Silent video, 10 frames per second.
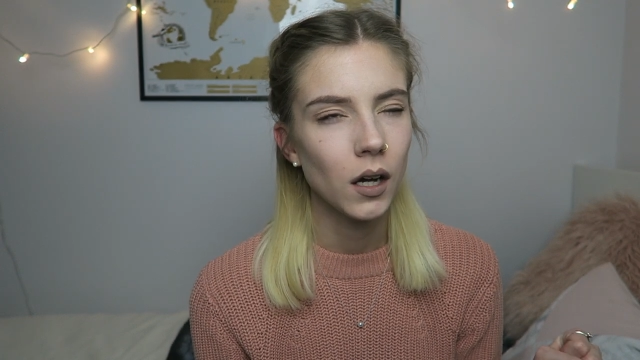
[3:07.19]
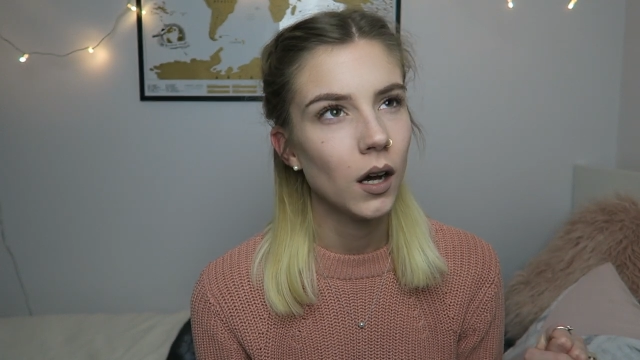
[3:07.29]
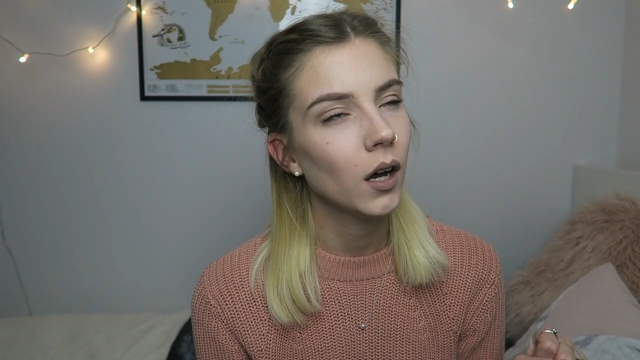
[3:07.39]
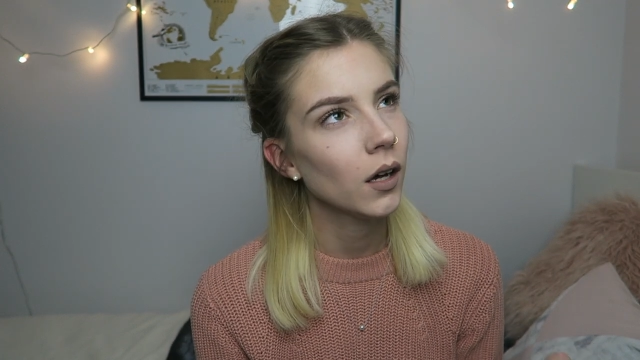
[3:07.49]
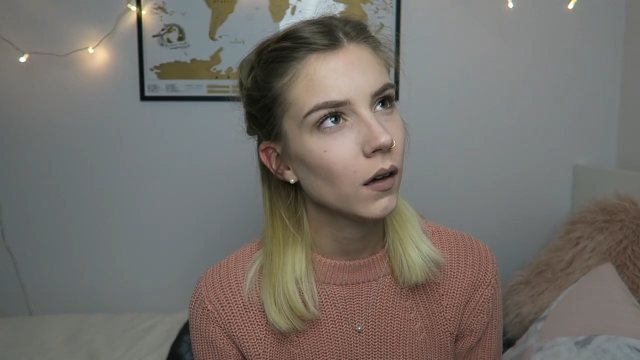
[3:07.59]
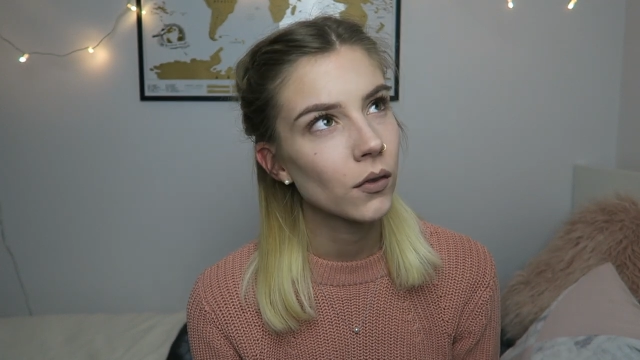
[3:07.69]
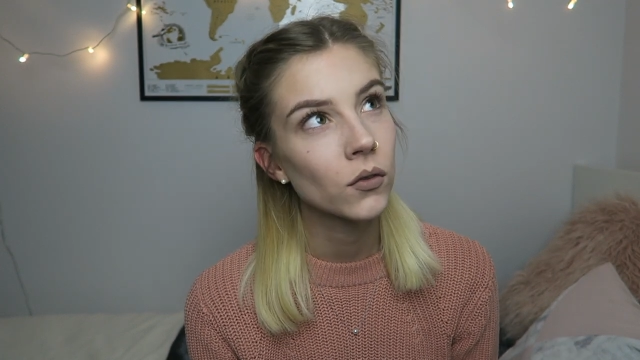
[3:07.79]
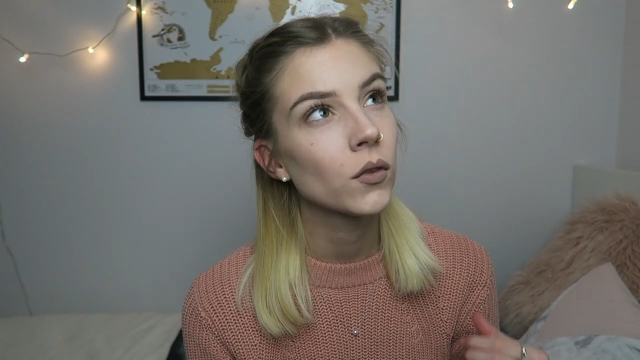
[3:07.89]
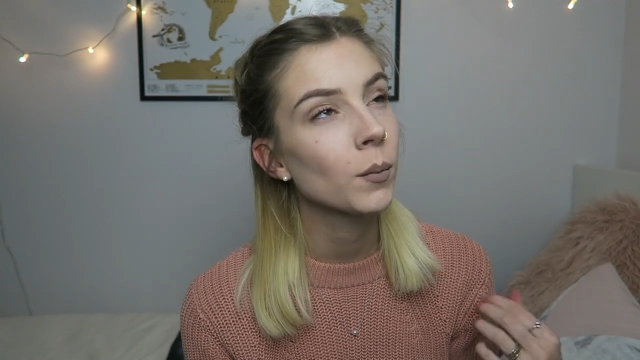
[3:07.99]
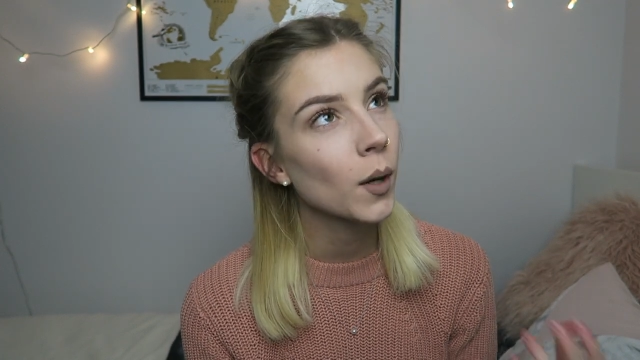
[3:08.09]

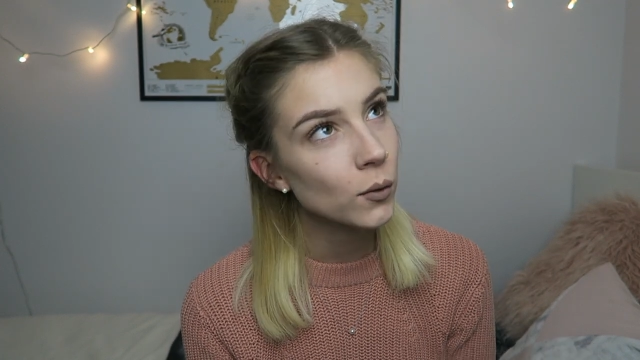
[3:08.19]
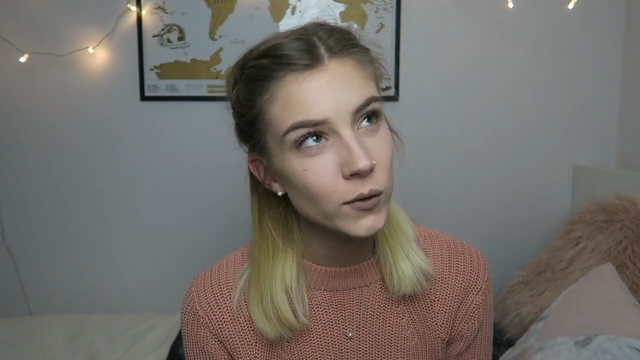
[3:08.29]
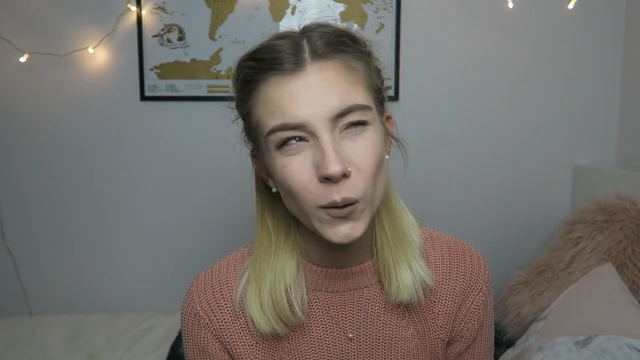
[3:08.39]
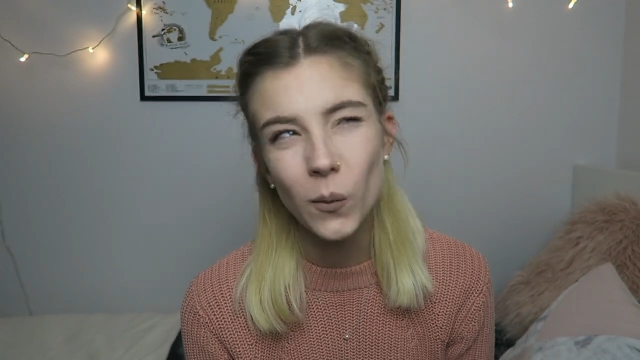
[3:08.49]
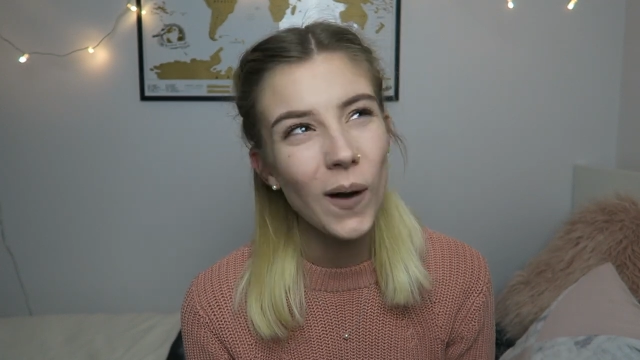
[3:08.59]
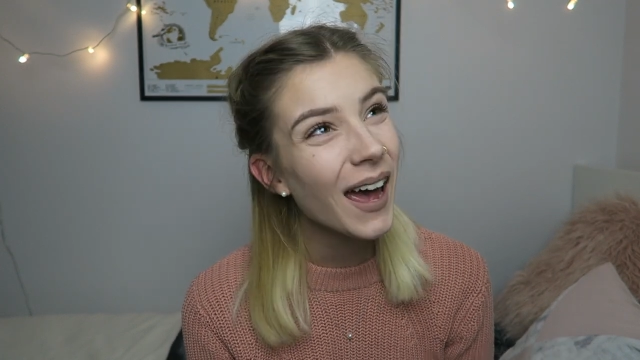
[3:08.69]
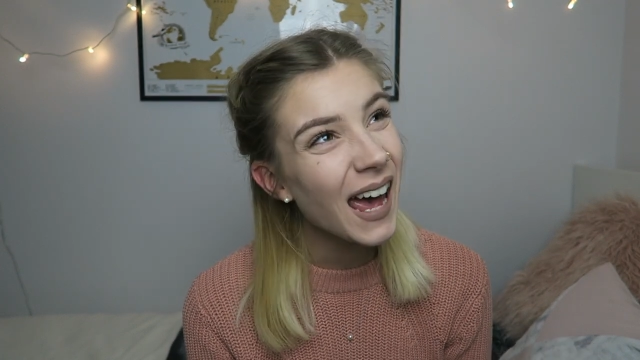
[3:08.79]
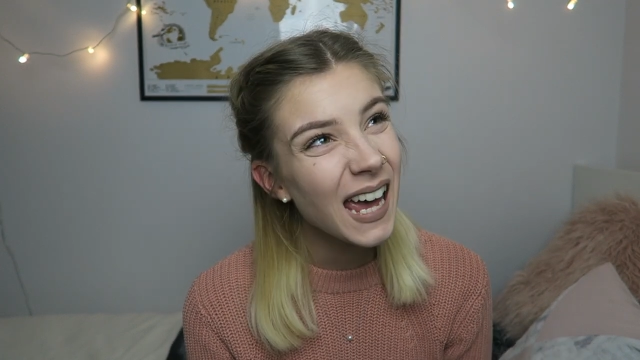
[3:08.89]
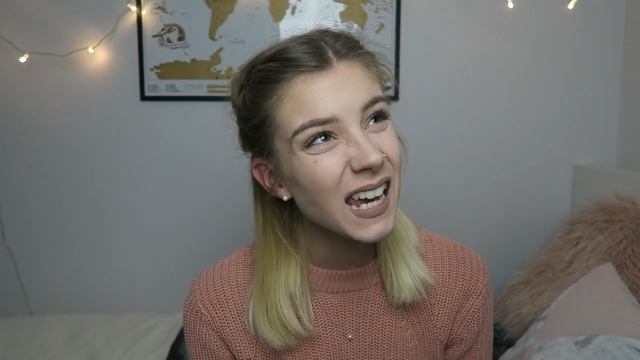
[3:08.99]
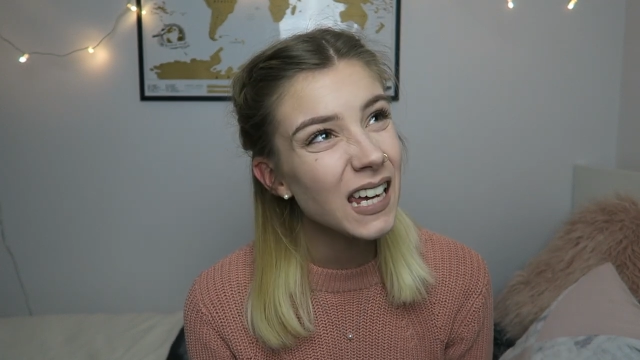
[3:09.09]
the
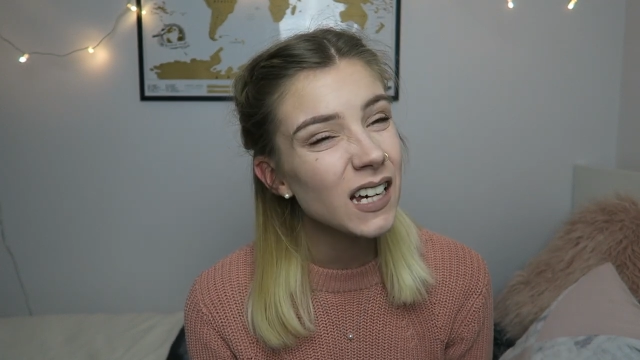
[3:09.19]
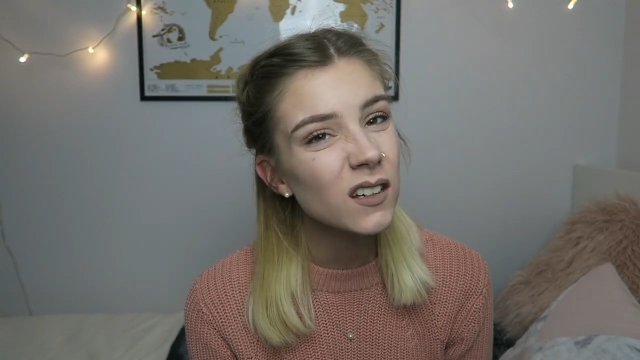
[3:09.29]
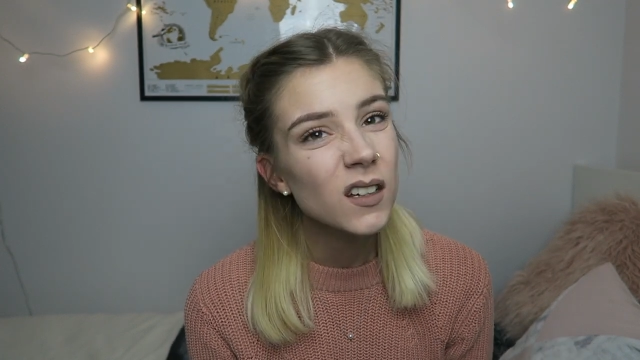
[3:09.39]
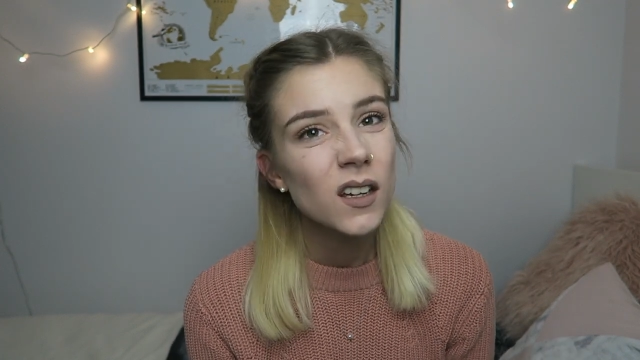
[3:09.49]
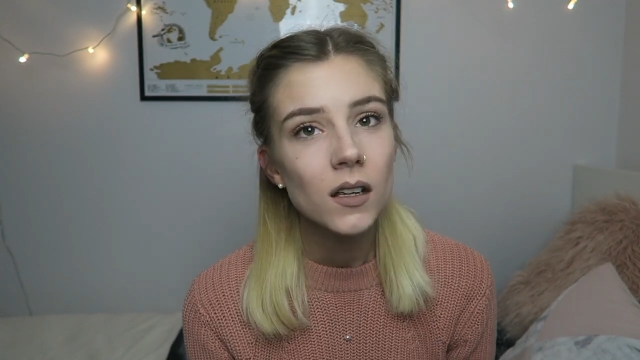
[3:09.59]
motorway.